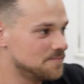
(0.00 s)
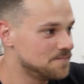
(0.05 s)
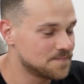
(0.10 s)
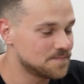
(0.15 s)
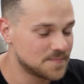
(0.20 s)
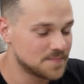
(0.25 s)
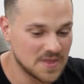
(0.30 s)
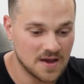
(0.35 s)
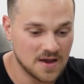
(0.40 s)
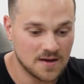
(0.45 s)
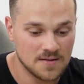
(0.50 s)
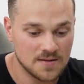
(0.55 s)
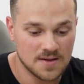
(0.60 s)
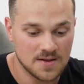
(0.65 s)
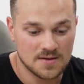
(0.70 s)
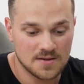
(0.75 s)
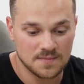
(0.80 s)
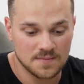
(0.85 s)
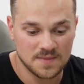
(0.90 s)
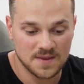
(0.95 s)
Yes,
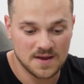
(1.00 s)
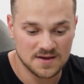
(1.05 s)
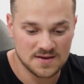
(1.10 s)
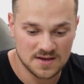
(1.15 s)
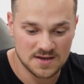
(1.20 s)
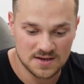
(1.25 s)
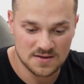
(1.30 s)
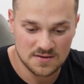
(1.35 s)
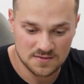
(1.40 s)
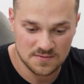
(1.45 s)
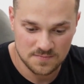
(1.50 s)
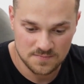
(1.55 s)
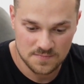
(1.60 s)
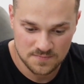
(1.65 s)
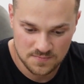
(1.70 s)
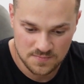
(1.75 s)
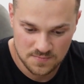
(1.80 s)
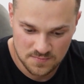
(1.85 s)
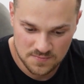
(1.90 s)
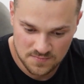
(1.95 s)
I need
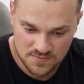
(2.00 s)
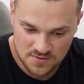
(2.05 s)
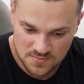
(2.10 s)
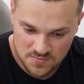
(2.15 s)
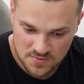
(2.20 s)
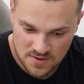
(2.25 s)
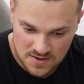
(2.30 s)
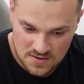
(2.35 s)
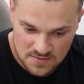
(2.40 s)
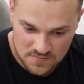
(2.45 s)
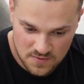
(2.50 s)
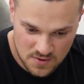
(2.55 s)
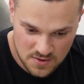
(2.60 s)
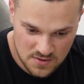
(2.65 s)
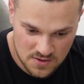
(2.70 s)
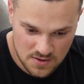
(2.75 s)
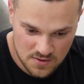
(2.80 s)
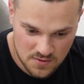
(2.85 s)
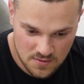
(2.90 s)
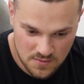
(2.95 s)
to create a file
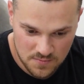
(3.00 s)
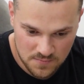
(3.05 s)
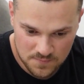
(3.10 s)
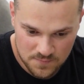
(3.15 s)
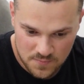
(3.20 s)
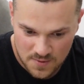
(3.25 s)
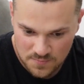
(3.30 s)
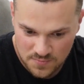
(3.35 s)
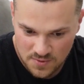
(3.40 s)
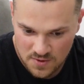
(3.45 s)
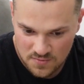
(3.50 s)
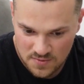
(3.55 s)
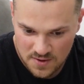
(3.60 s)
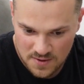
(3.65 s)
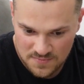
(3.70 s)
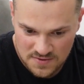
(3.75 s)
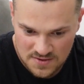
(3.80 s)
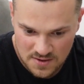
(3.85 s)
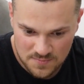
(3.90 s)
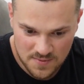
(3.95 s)
here. My
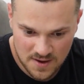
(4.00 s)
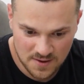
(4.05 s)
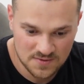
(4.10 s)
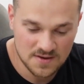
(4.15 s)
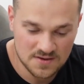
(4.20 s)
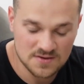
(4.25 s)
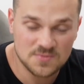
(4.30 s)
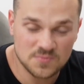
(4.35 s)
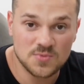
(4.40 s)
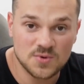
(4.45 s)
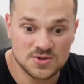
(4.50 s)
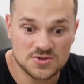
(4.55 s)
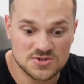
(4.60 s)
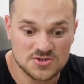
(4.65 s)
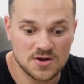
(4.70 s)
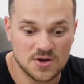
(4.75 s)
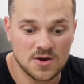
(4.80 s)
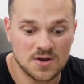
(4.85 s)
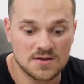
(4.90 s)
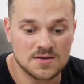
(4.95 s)
program somehow doesn't want to
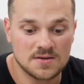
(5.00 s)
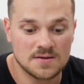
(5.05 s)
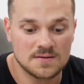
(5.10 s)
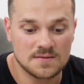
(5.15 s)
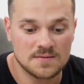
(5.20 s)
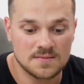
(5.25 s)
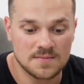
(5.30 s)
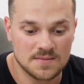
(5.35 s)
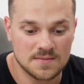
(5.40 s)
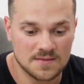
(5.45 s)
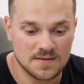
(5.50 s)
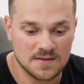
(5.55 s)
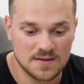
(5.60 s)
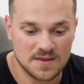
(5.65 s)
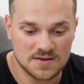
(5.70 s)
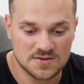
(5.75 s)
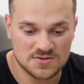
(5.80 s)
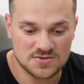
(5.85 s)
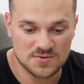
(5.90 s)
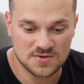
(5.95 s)
start.
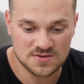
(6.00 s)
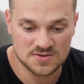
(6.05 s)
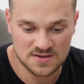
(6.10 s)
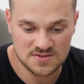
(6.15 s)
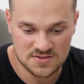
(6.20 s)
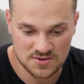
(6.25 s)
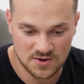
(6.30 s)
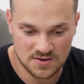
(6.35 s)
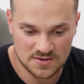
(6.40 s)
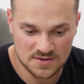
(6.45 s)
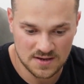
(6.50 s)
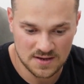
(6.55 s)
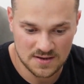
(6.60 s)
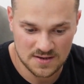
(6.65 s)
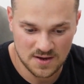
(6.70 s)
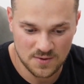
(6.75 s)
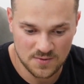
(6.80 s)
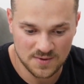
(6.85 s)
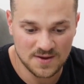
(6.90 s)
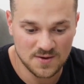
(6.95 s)
As soon as I started it,
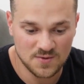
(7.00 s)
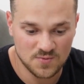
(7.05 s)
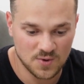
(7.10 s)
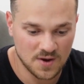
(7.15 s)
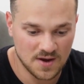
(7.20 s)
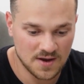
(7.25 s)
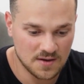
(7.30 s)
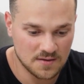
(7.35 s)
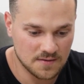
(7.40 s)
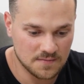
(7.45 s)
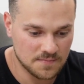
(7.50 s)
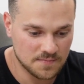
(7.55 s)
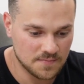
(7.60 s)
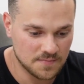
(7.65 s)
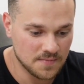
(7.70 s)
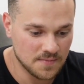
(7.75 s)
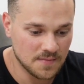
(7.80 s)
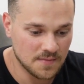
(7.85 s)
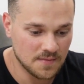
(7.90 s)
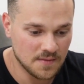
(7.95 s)
now I know why.
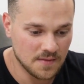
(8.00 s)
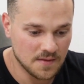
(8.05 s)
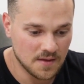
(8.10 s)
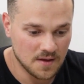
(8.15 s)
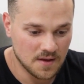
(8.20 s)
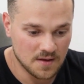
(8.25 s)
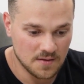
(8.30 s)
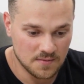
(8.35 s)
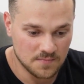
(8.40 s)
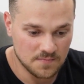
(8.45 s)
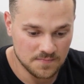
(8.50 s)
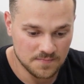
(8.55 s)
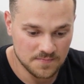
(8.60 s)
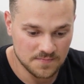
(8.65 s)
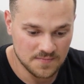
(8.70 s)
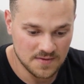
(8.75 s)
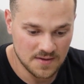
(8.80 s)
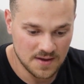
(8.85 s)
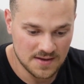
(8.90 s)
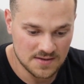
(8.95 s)

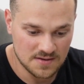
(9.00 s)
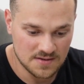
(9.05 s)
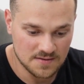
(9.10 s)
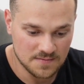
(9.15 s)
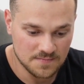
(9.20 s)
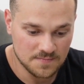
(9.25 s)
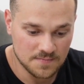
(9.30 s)
Yes.